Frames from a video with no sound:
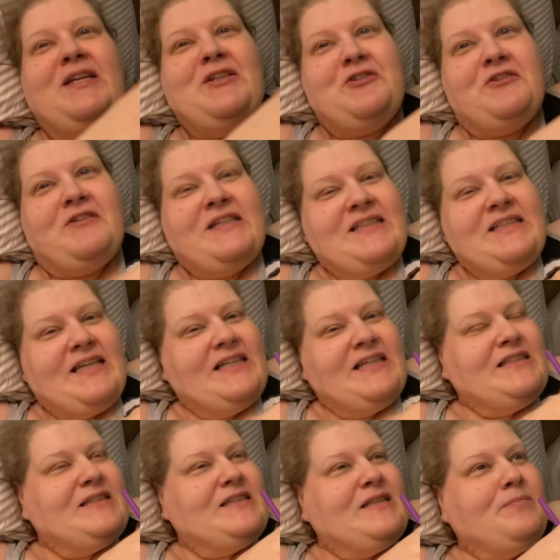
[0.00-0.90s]
sure he
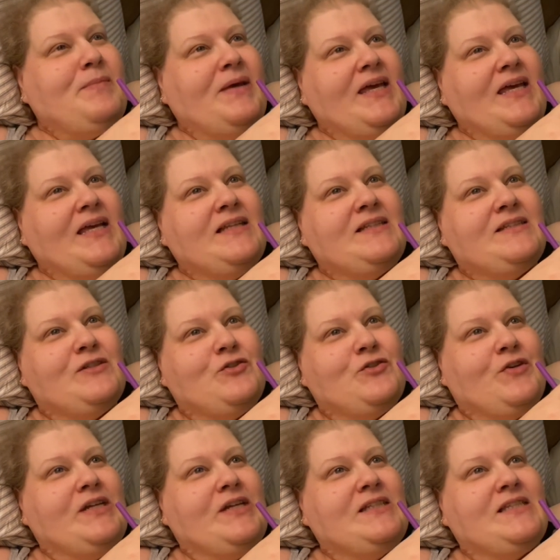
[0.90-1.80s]
takes the meds and
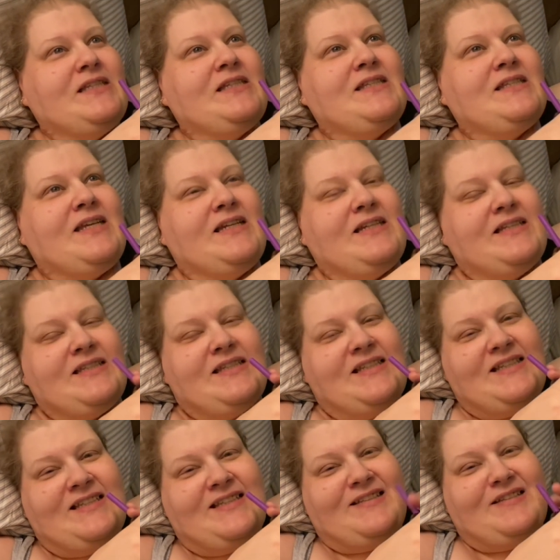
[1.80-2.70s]
drains his
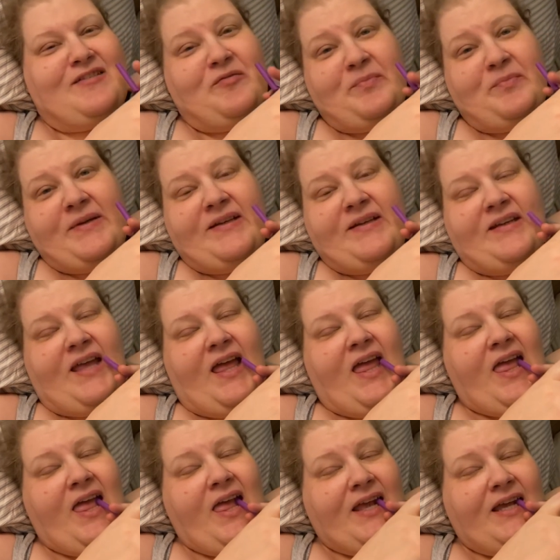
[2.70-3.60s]
sinuses and stuff. But,
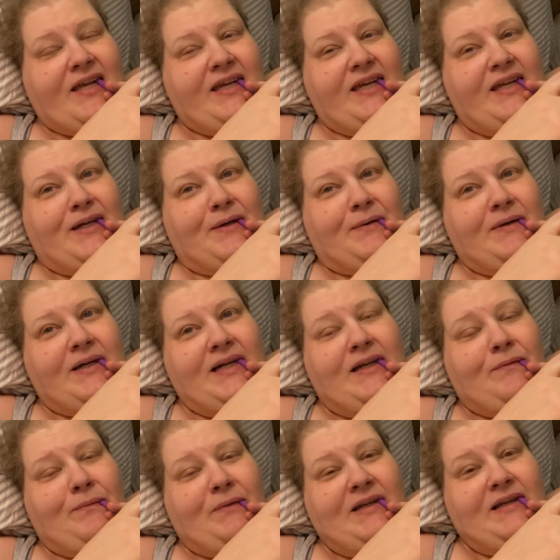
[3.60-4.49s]
you know, it
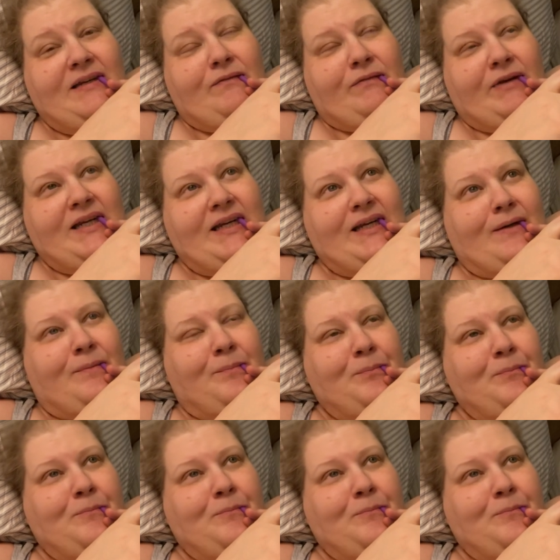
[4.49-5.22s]
is what it is right now.